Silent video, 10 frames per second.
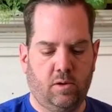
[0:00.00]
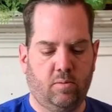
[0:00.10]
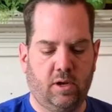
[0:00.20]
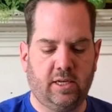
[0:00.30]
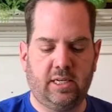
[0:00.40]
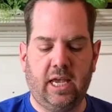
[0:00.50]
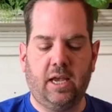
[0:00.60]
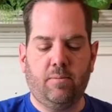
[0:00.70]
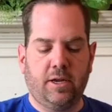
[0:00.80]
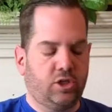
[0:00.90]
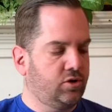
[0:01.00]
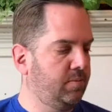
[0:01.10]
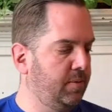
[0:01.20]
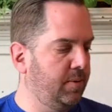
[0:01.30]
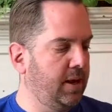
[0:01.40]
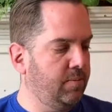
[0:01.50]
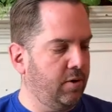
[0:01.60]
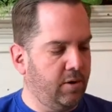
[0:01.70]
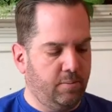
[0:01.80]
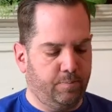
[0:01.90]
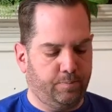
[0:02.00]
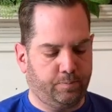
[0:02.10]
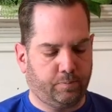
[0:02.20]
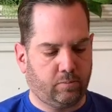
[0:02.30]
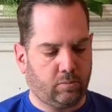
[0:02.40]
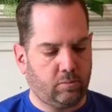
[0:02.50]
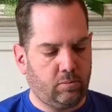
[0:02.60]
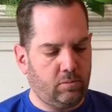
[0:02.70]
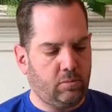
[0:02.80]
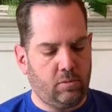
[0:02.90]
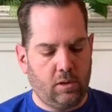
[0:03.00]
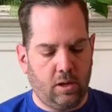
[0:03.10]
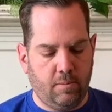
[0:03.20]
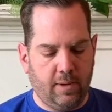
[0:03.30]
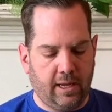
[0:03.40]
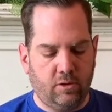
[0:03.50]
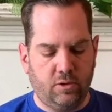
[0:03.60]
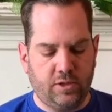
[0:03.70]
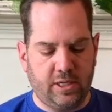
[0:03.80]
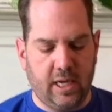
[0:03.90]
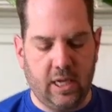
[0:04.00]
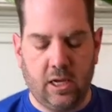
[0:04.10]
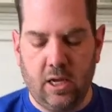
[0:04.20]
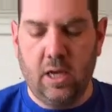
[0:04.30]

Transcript: I'm gonna take my strip of paper, my glue stick.